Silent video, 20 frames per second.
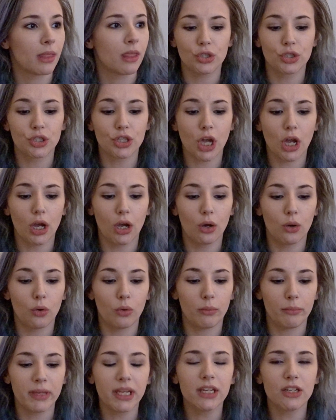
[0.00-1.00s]

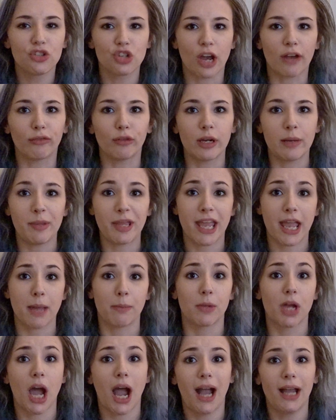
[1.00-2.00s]
So me and Jeffrey
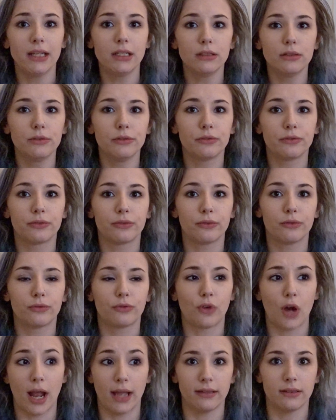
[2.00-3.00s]
became kind of
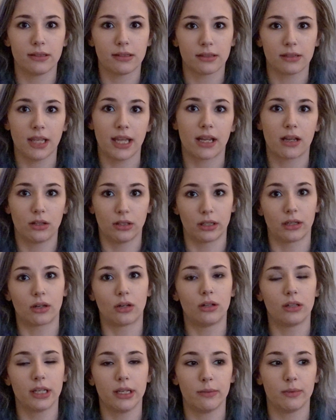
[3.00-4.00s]
friends, like a
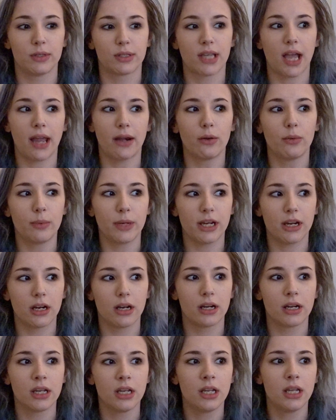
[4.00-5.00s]
little. It was kind of
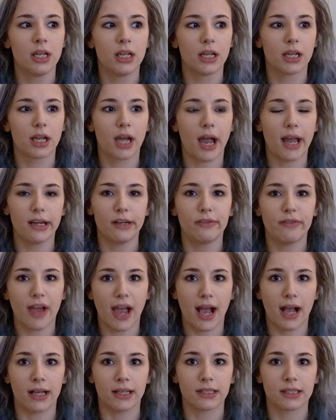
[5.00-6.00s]
weird, kind of
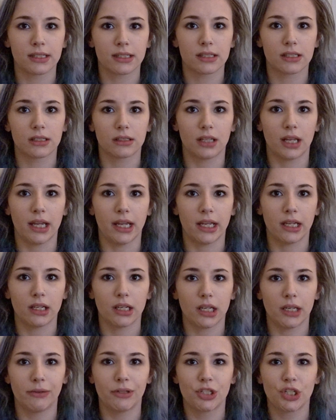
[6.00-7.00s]
fast. Like,
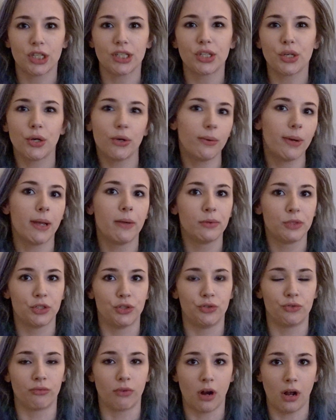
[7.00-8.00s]
it was just who I was
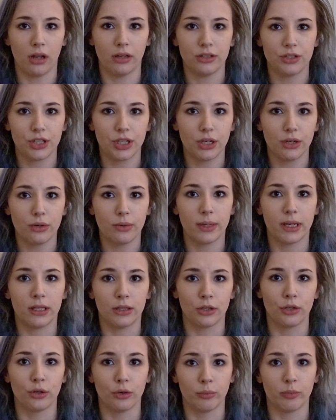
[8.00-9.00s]
drawn to in
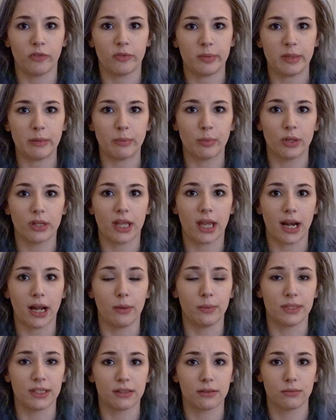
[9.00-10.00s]
the group of people that I
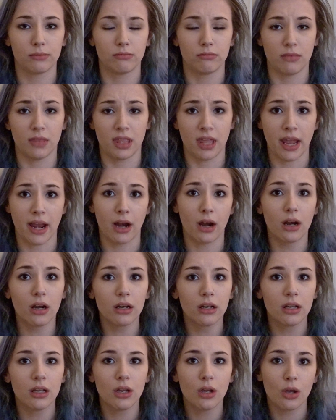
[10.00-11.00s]
was
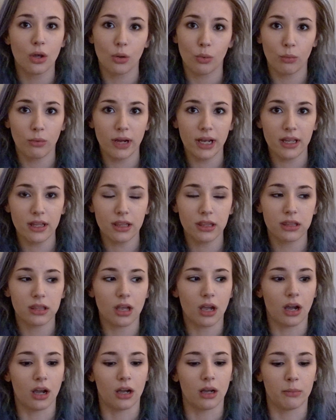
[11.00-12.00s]
there with,
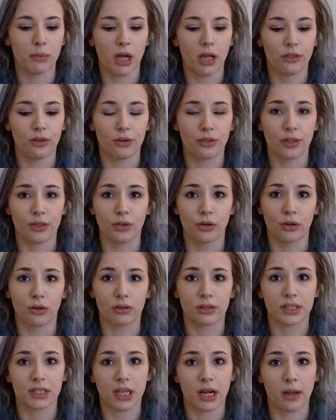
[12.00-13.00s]
other than the
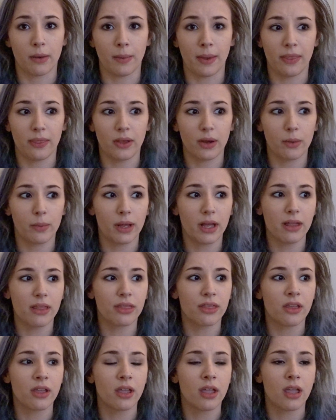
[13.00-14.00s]
girls that I went there with.